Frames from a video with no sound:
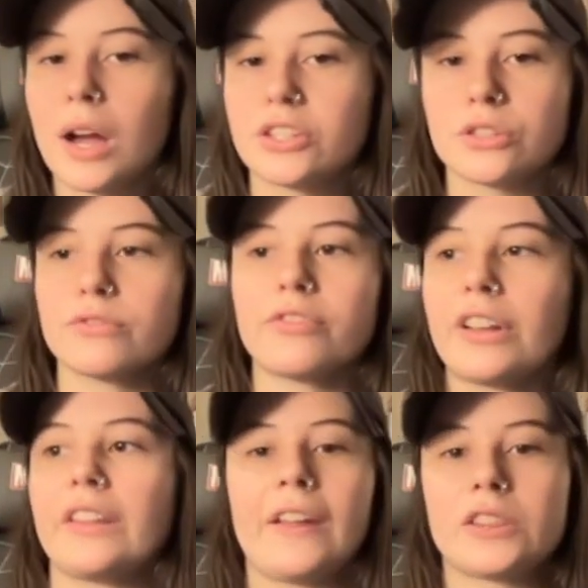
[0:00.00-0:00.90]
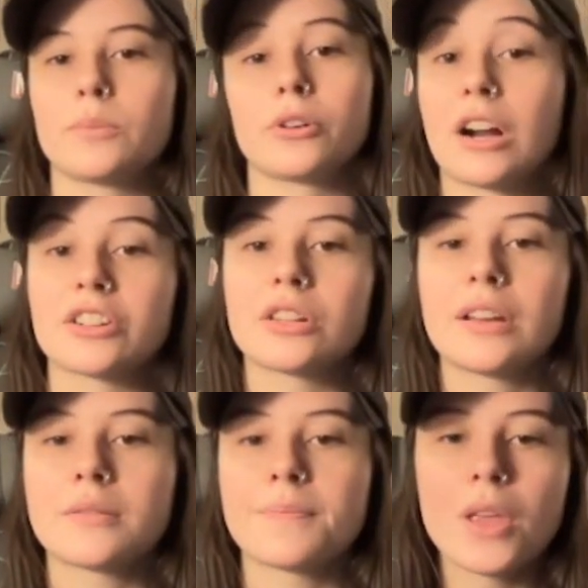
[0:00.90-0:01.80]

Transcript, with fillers: I just really like the progression there.